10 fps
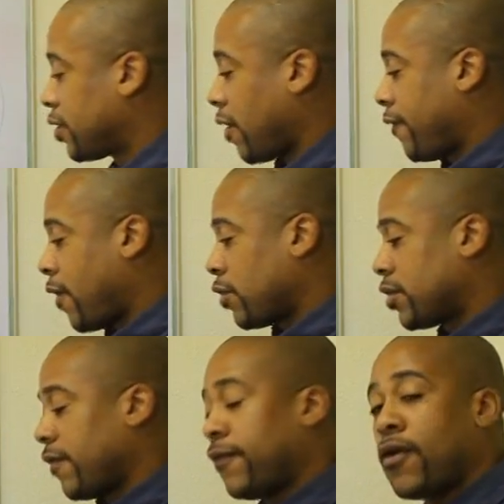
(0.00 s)
So first
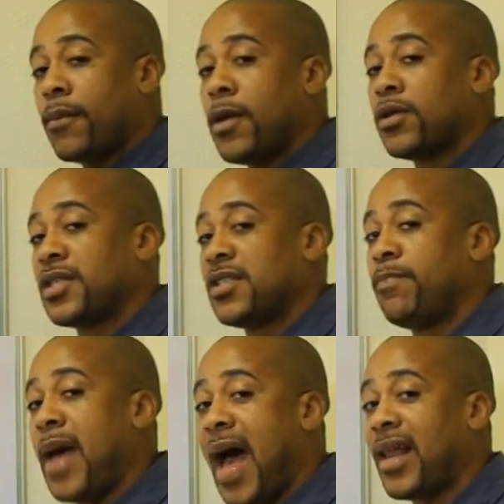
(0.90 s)
and foremost is
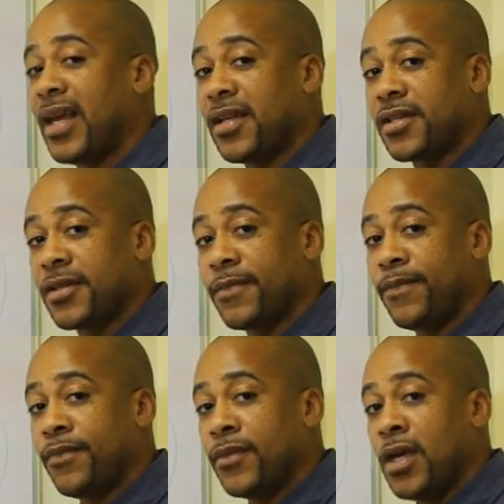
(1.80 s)
balance.
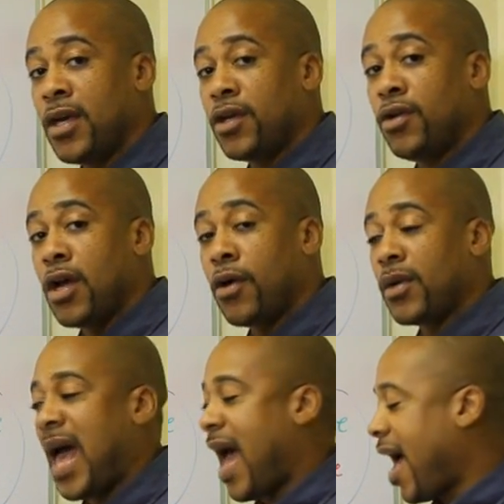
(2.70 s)
You know,
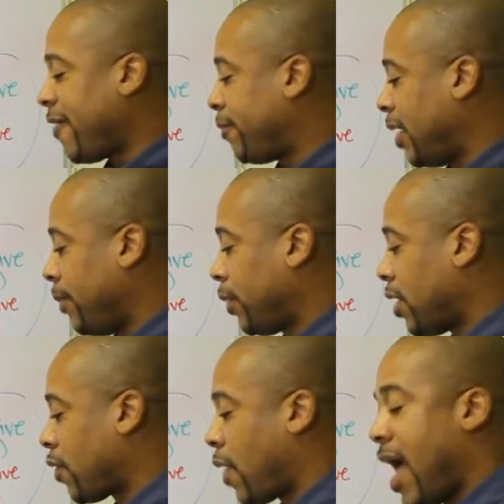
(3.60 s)
have people
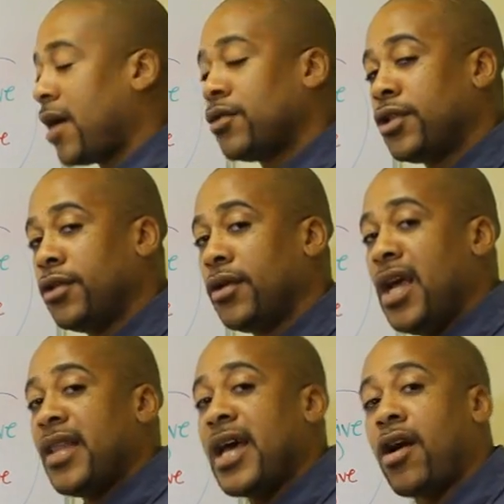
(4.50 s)
around you
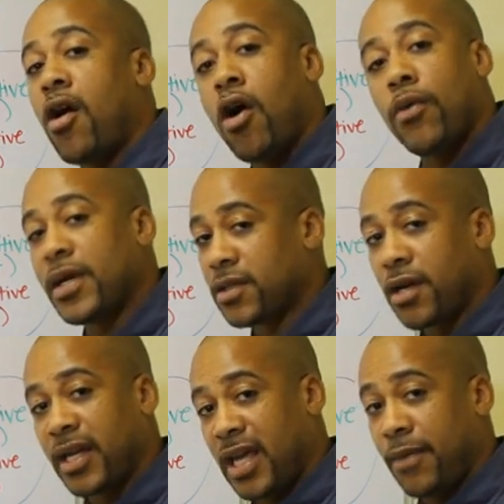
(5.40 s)
that are always
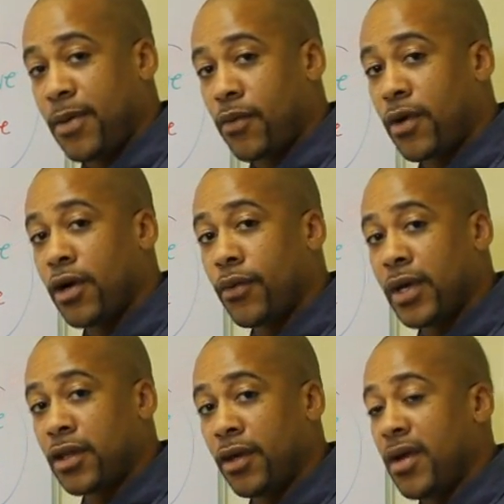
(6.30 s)
going to keep it real
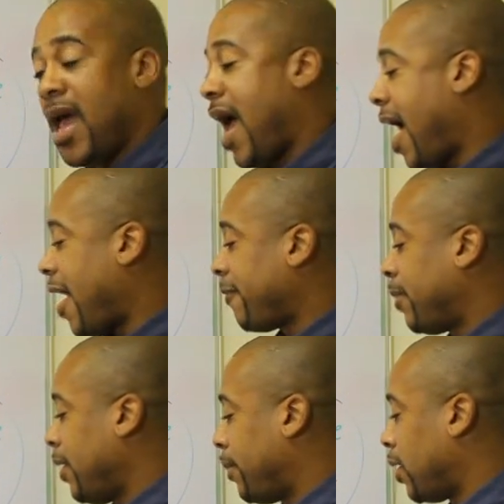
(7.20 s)
with you. Have
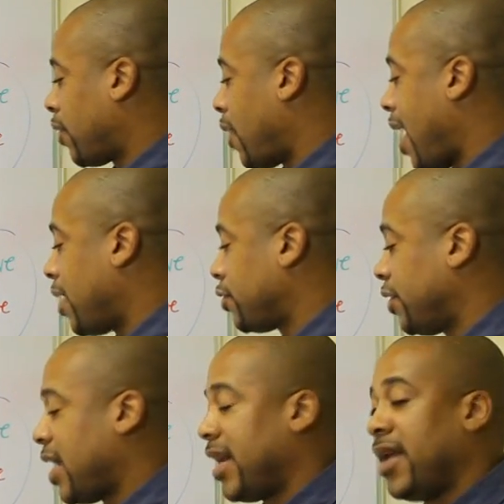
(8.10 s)
people around you
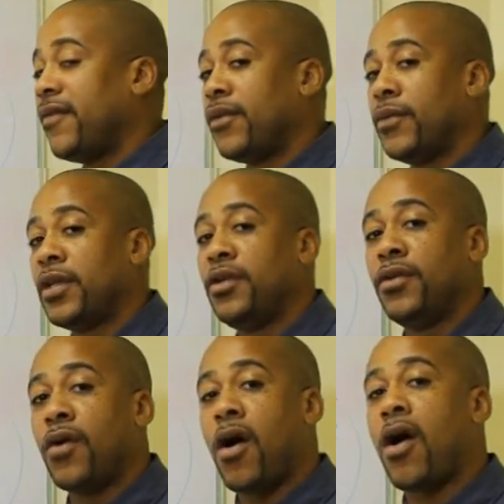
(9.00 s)
that even when
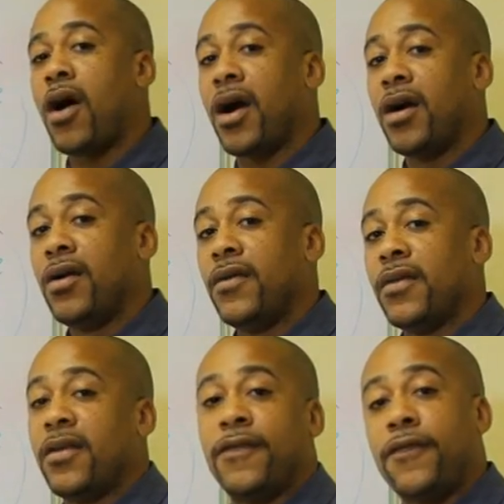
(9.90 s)
you are
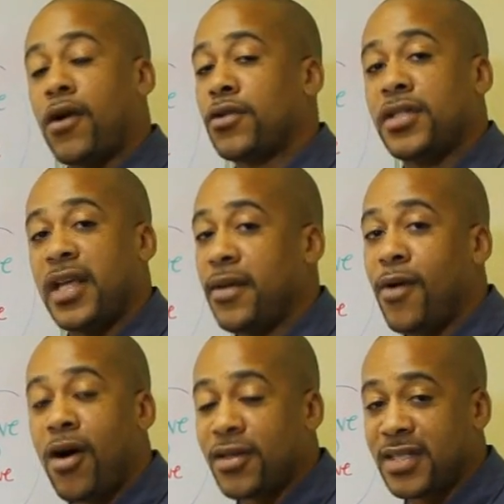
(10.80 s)
the first team
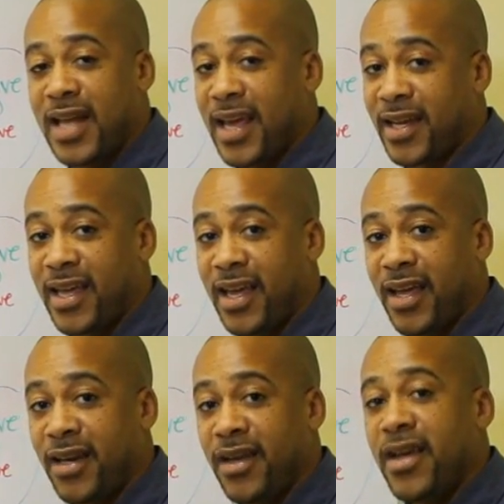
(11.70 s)
all state
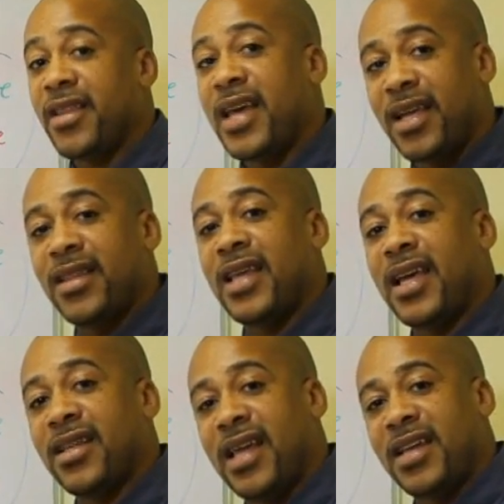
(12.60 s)
kid, they,
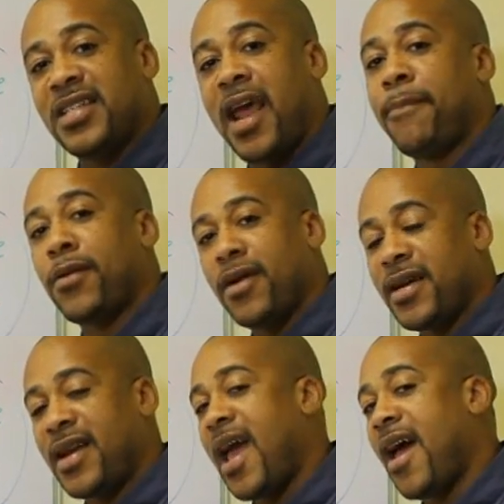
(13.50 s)
they, they taper
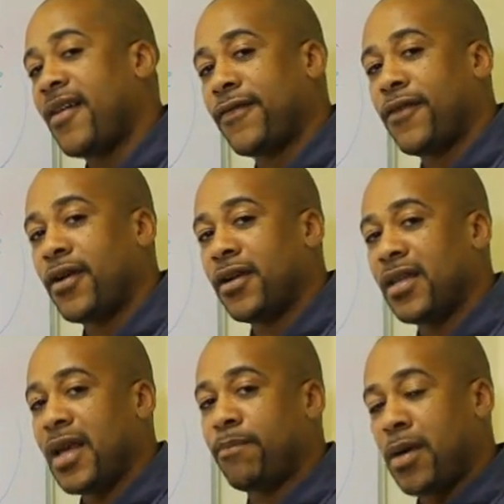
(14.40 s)
it down for you.
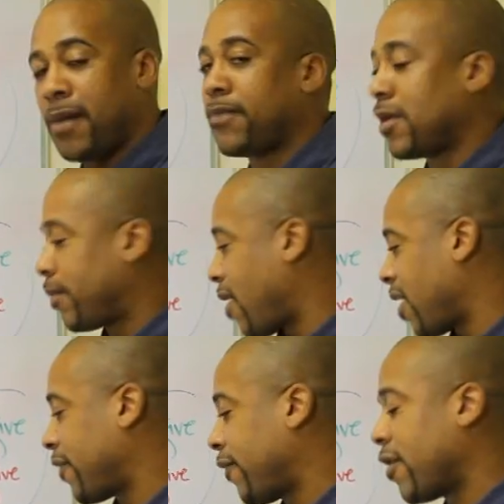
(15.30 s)
They pump the
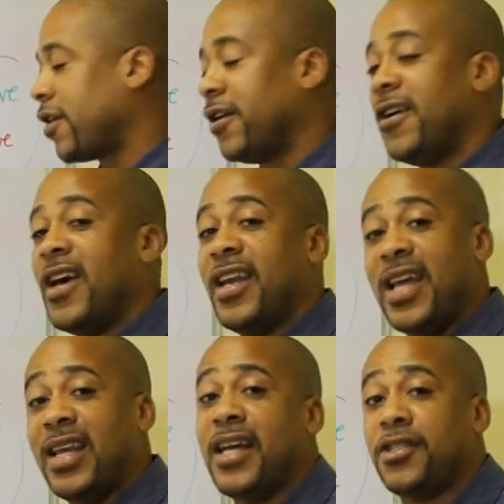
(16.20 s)
brakes for you and
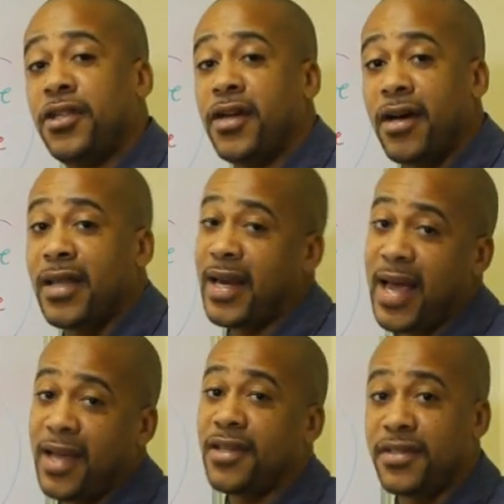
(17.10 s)
they let you know that,
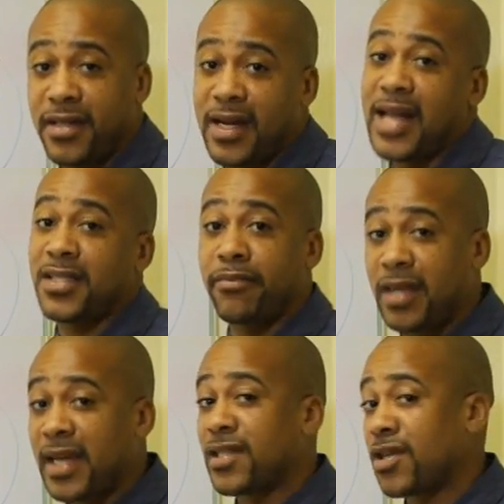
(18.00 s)
hey, you still got some
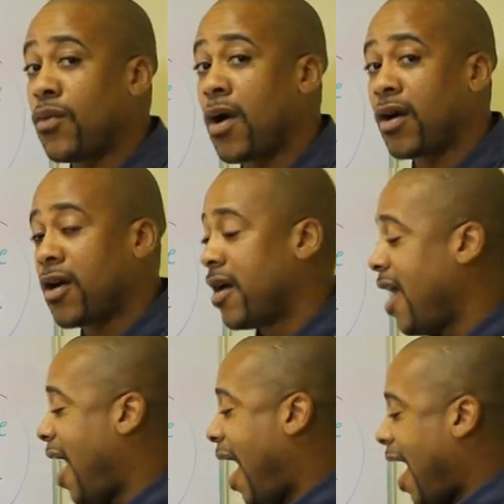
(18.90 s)
things to work on.
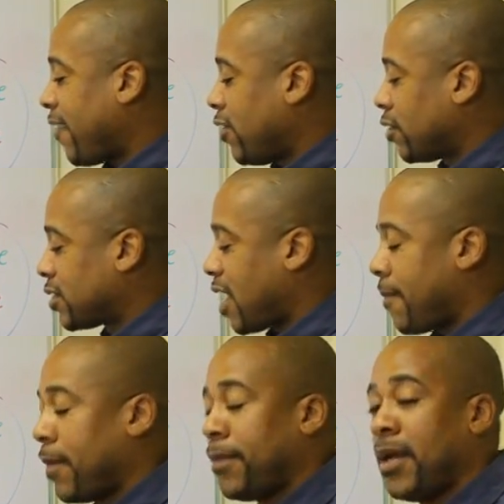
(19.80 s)
Have those
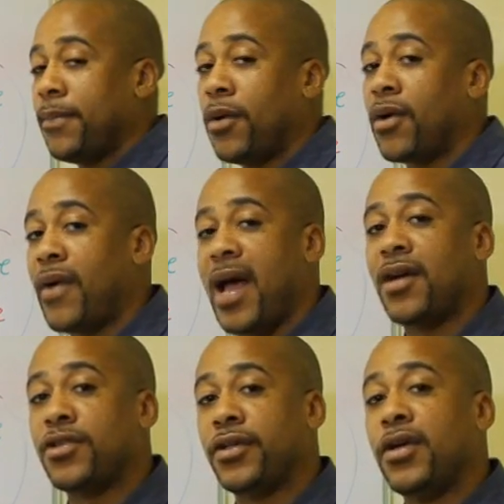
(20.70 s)
type of people
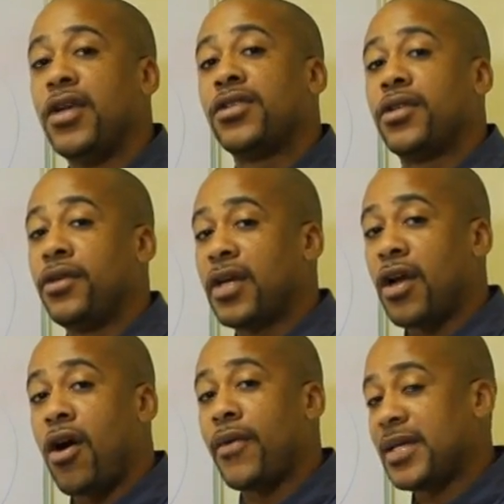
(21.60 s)
around you so you can
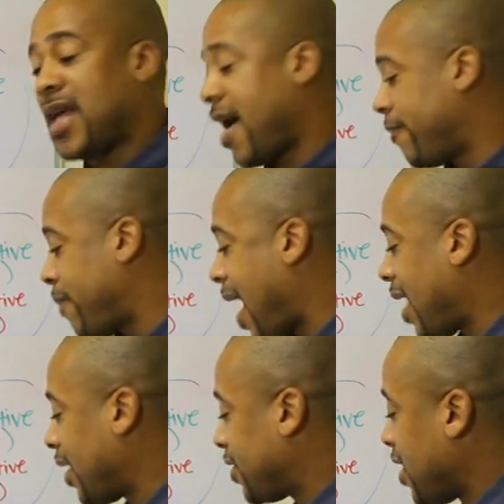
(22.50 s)
always have
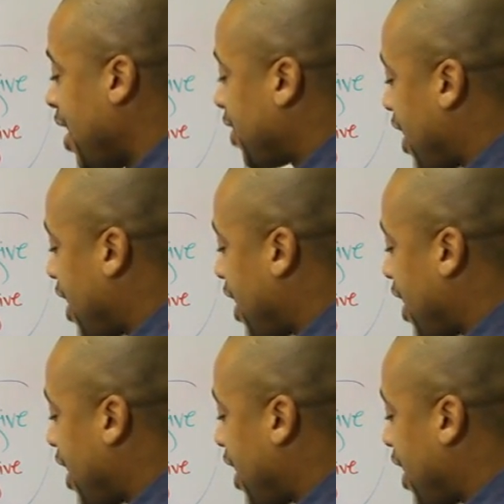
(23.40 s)
balance. The